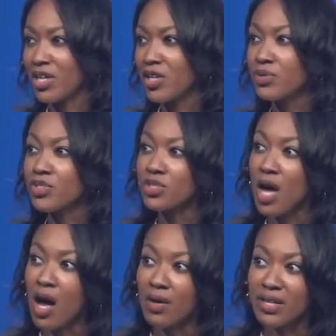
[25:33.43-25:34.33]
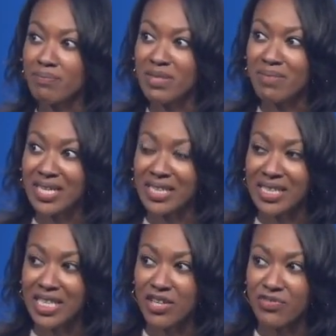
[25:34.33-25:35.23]
who saw in me my
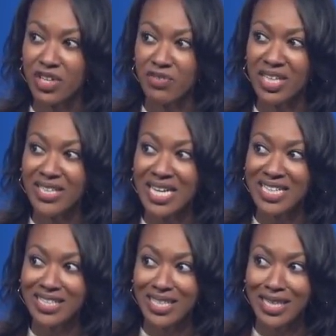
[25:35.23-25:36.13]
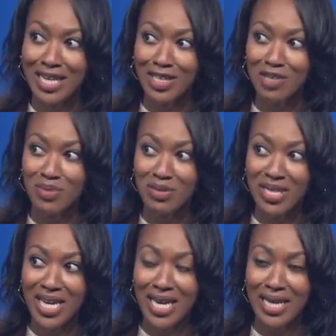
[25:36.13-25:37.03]
gift of connecting and
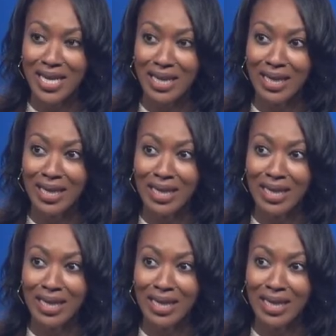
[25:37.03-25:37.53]
communicating.